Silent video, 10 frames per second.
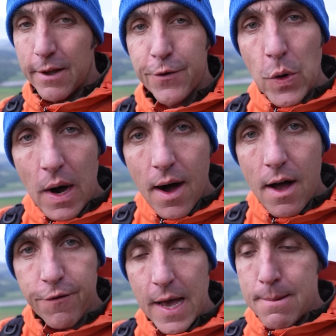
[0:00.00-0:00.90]
If you
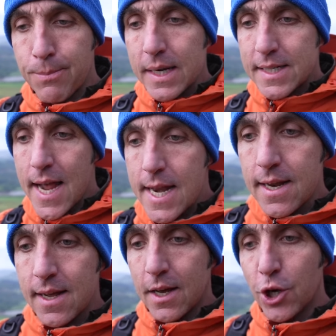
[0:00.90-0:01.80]
half
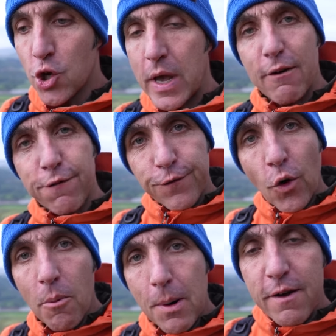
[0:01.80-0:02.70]
8:10, you get
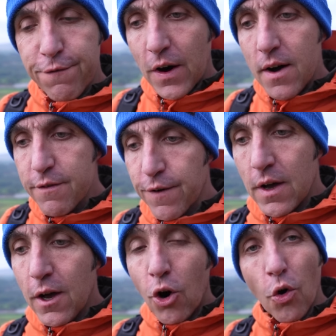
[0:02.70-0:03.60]
4:5
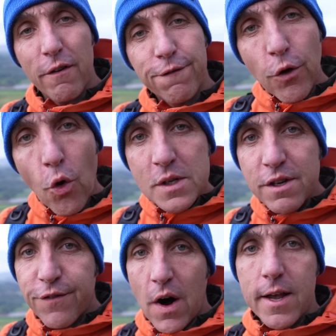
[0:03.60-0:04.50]
or a
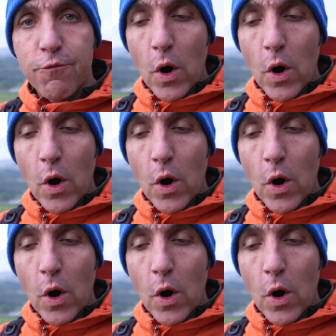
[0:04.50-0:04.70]
4:5